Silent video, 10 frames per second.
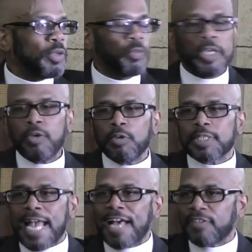with we who are
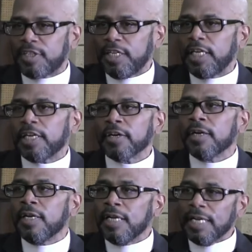gathered
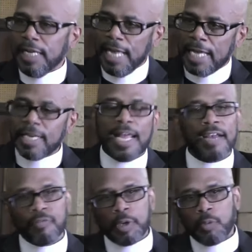here and
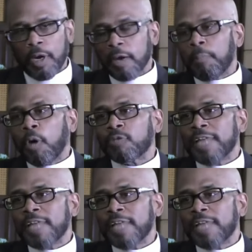everywhere, both